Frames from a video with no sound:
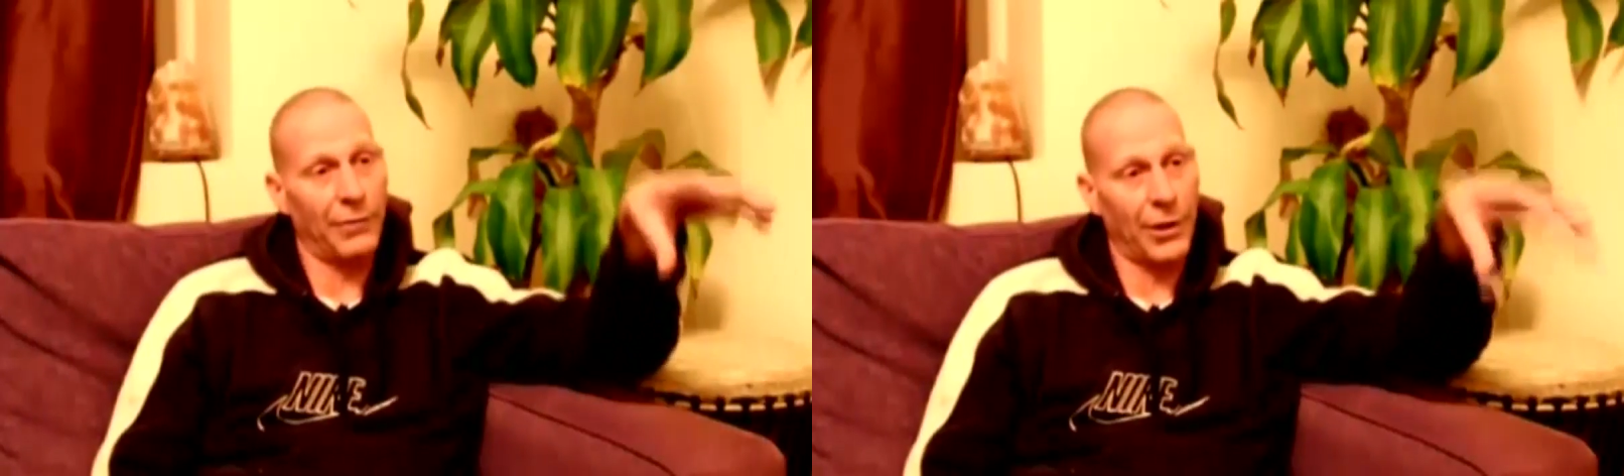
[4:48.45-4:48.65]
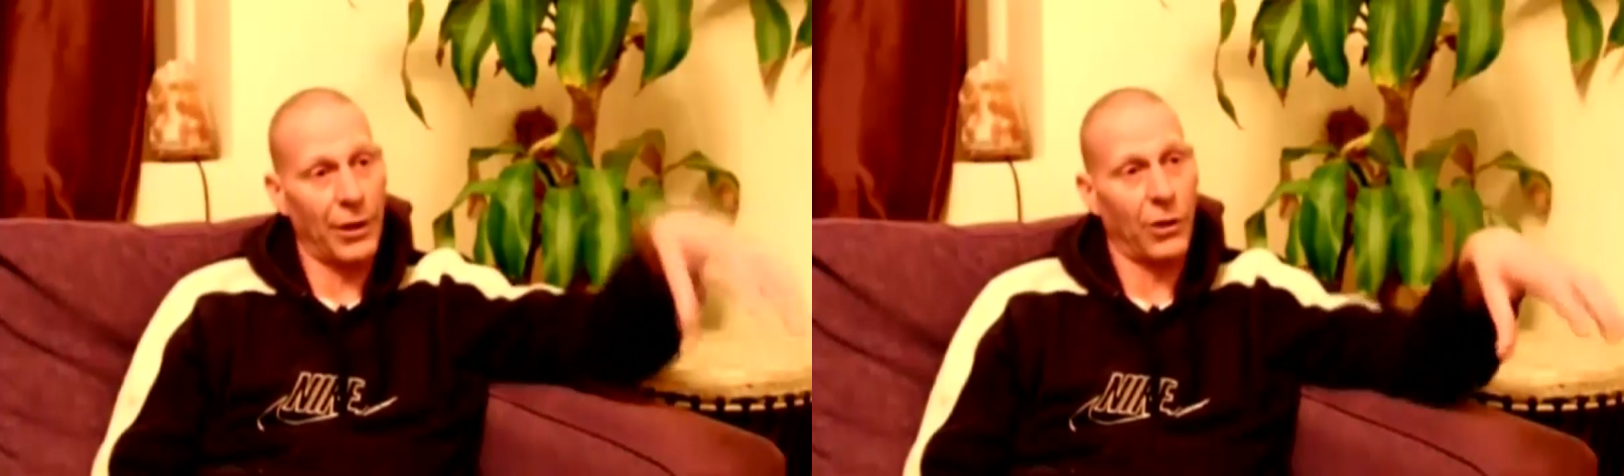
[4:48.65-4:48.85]

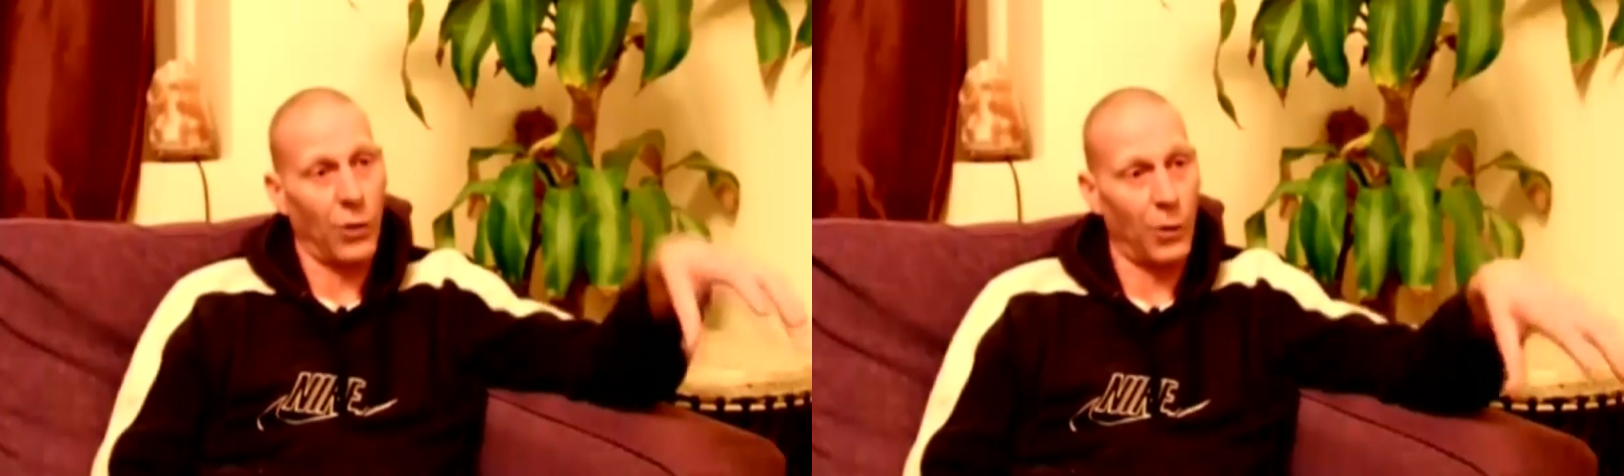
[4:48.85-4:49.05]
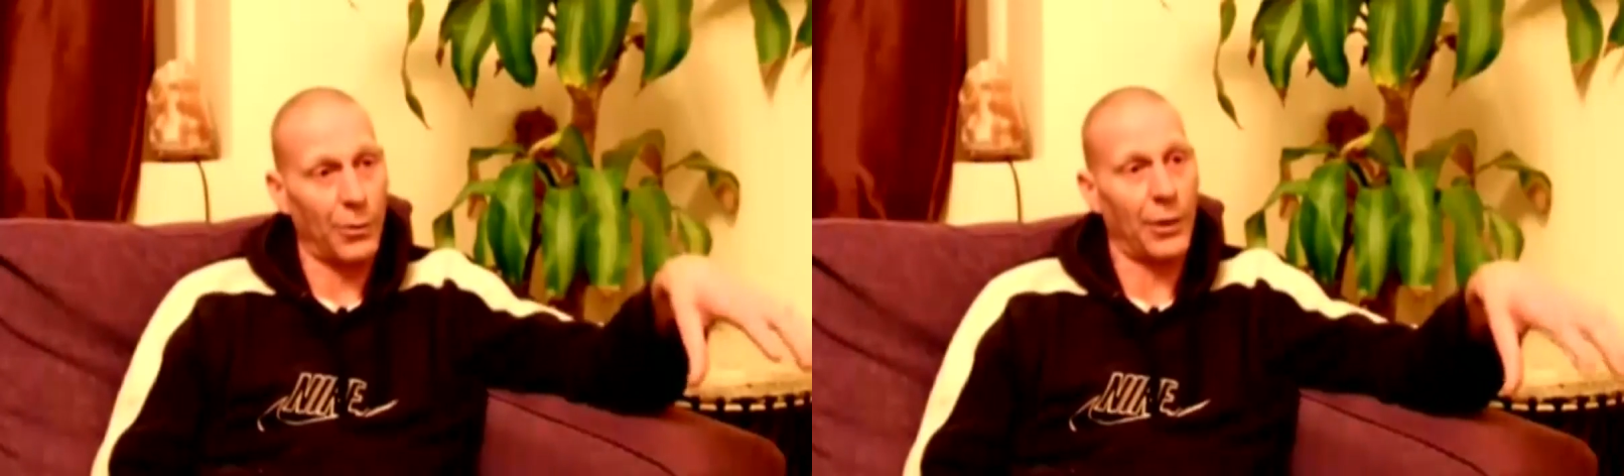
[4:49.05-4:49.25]
for the
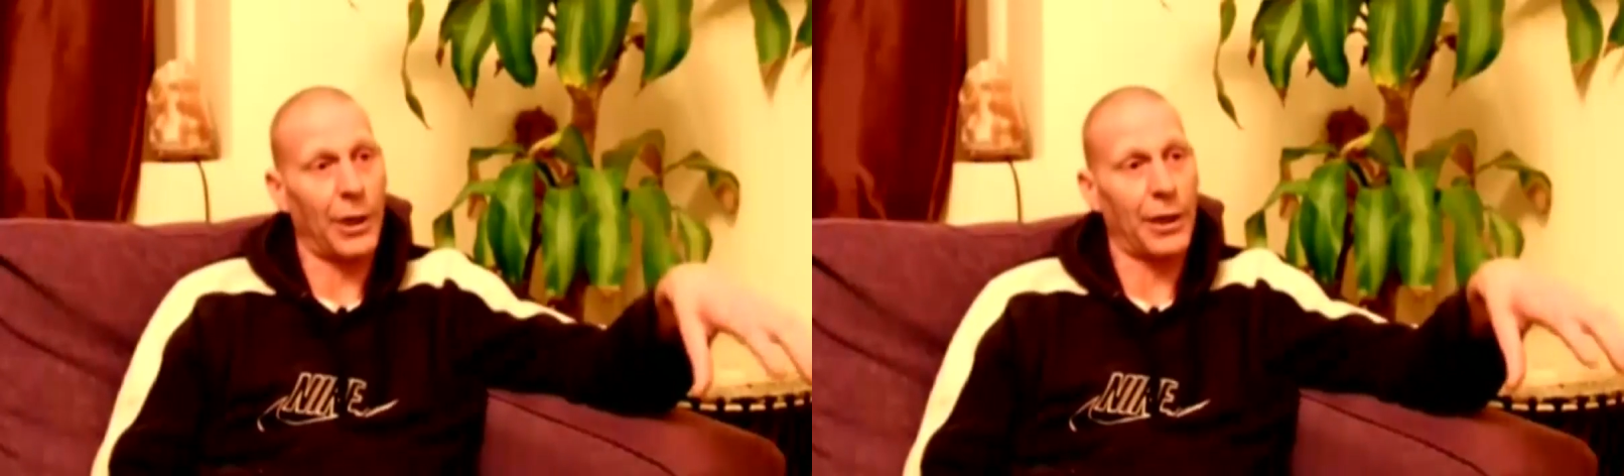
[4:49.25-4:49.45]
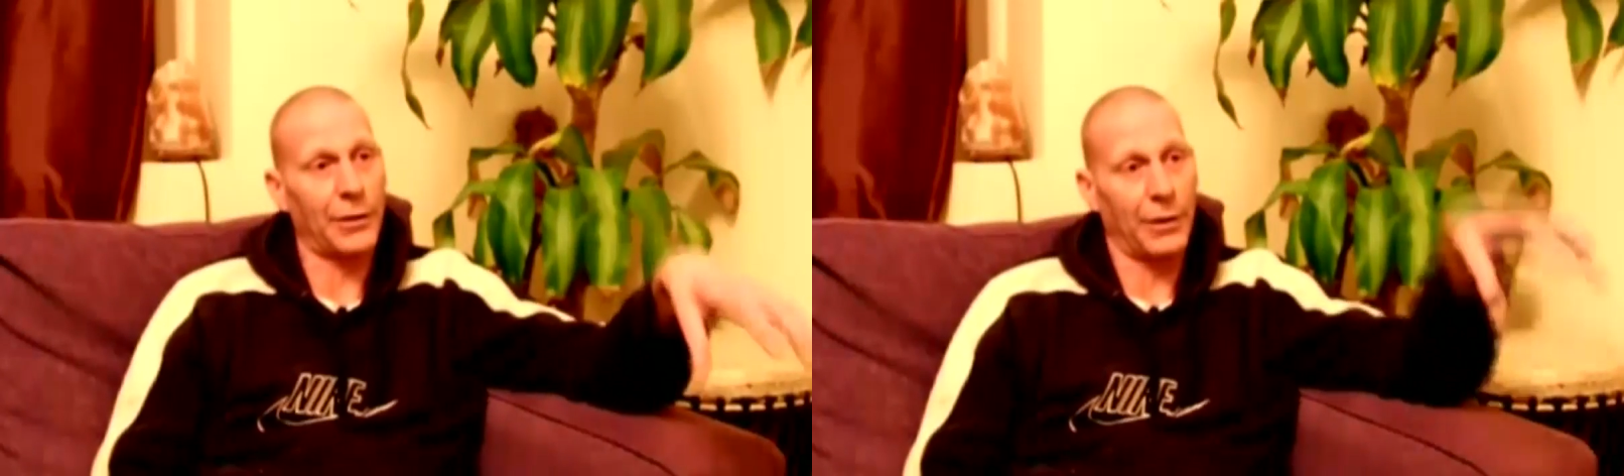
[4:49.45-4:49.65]

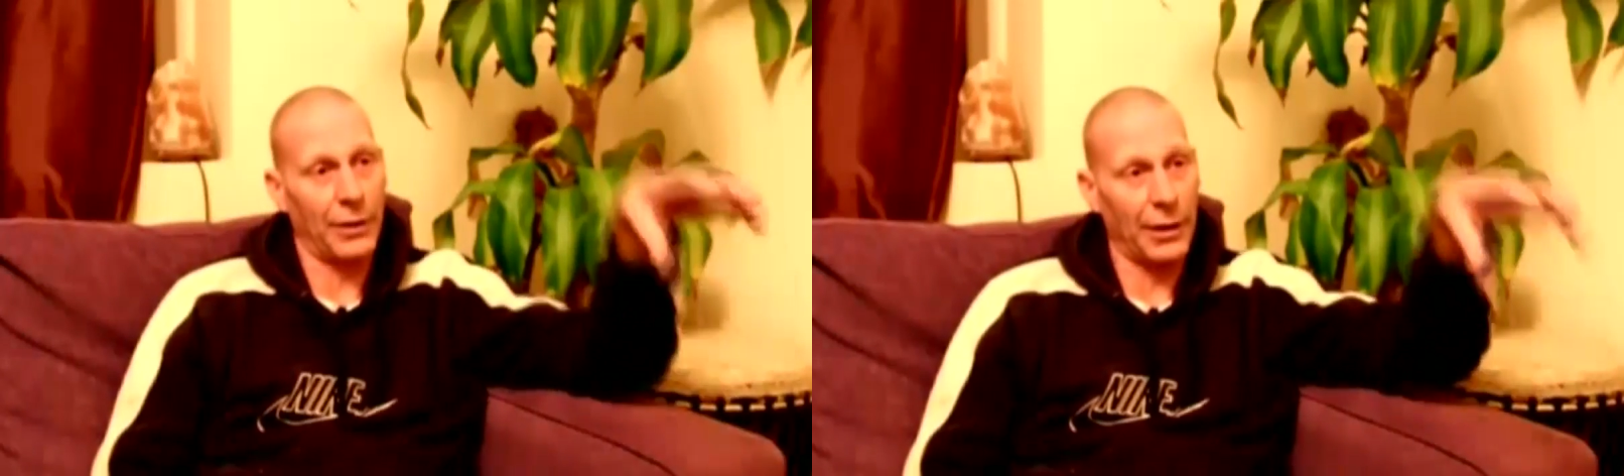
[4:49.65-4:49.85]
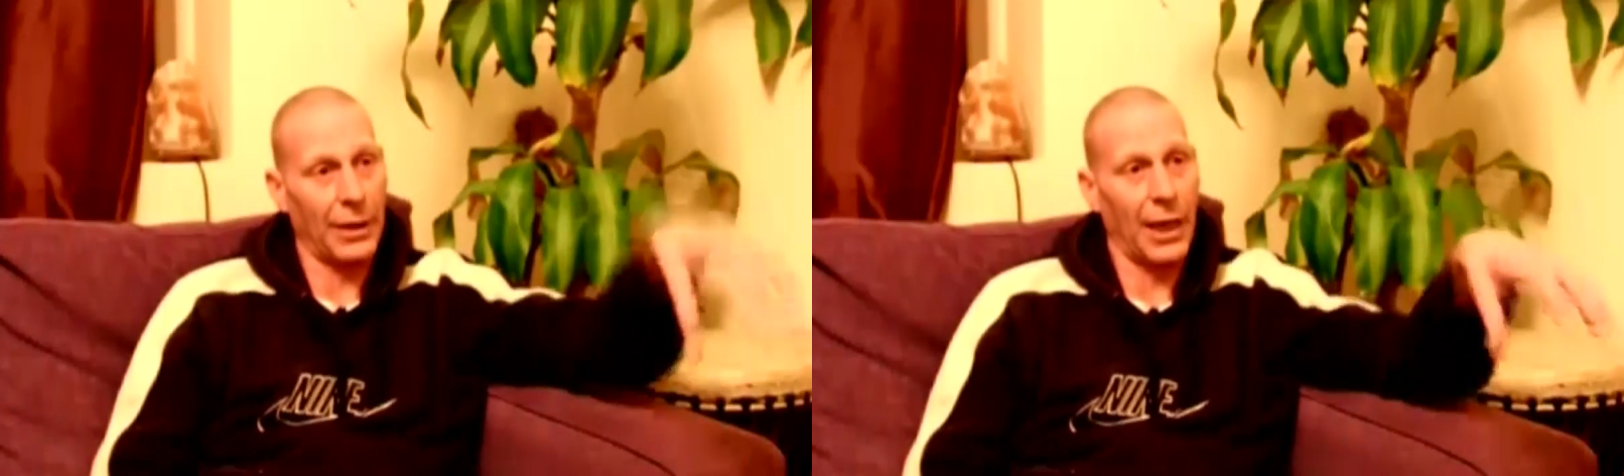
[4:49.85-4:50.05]

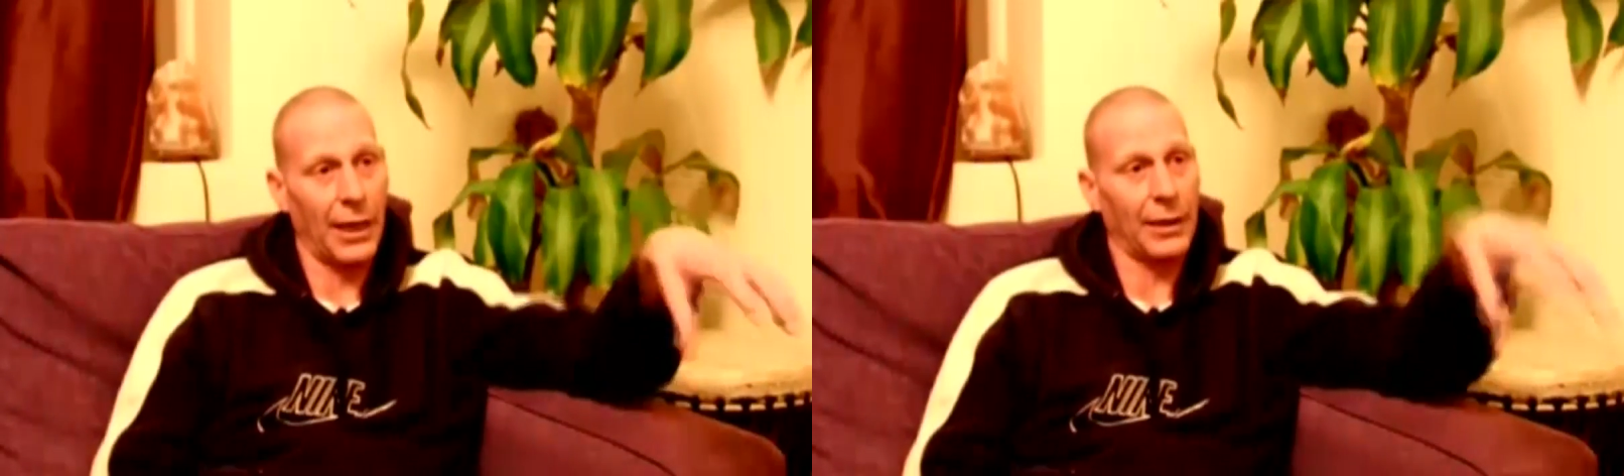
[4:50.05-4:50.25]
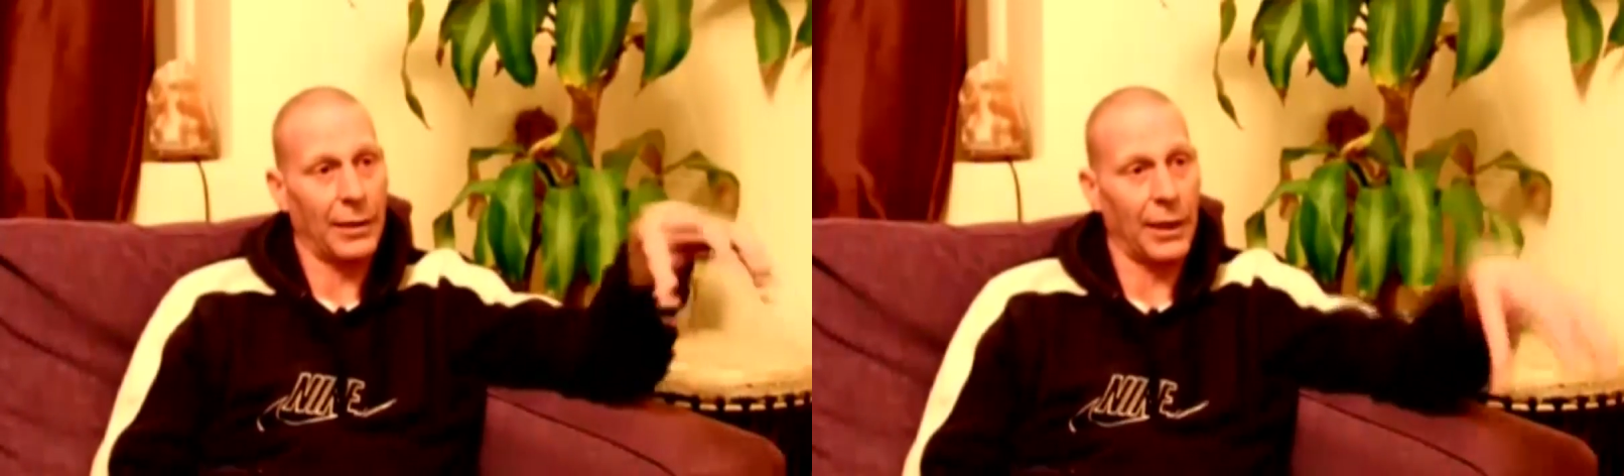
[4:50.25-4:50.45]
corporation, the
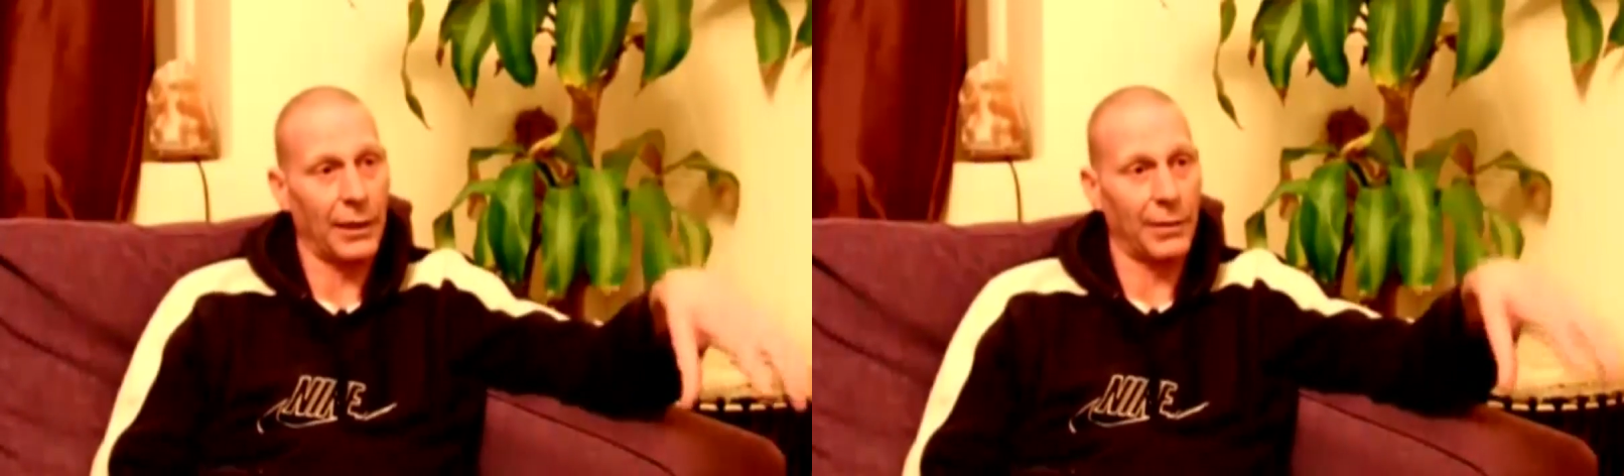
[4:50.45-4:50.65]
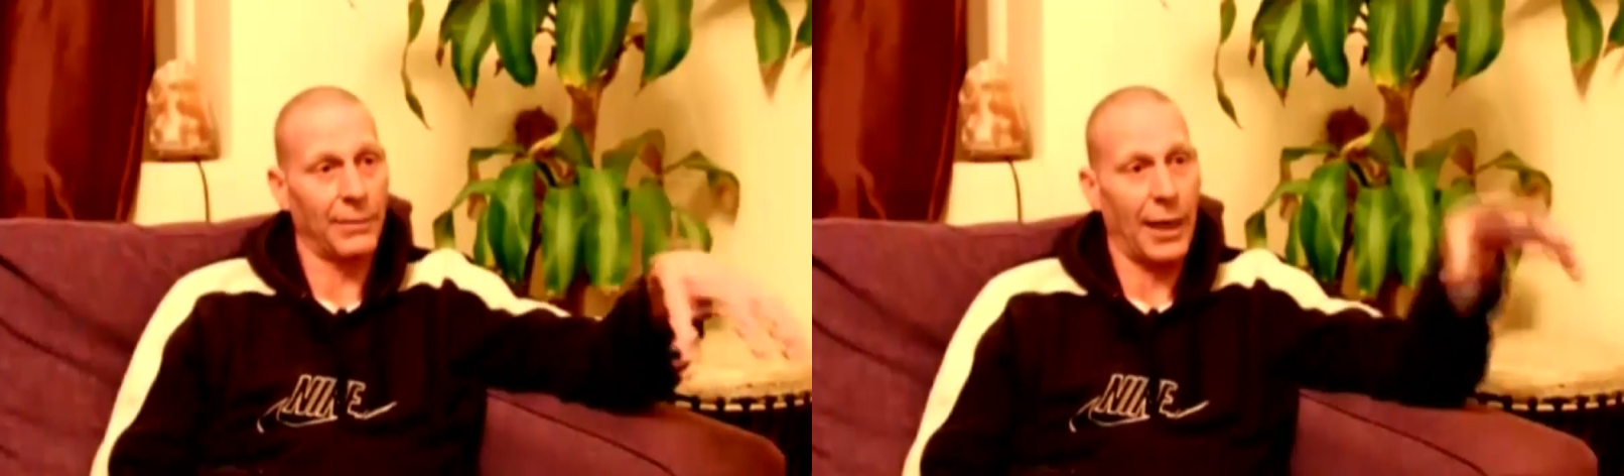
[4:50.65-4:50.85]
United Kingdom.